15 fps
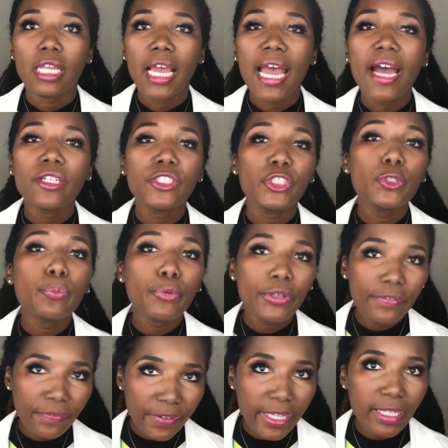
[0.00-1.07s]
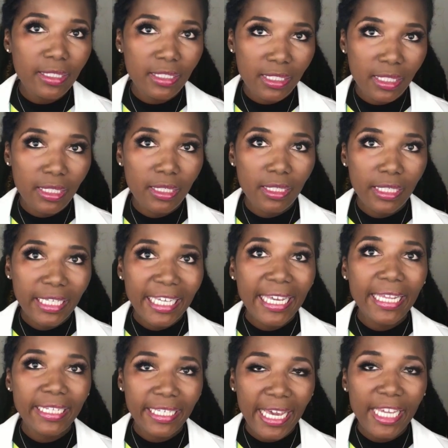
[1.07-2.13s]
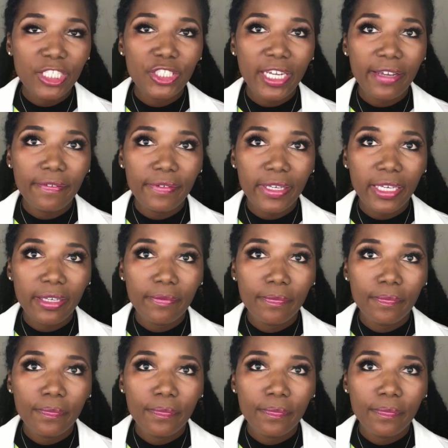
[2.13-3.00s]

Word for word: How do you prevent getting HIV?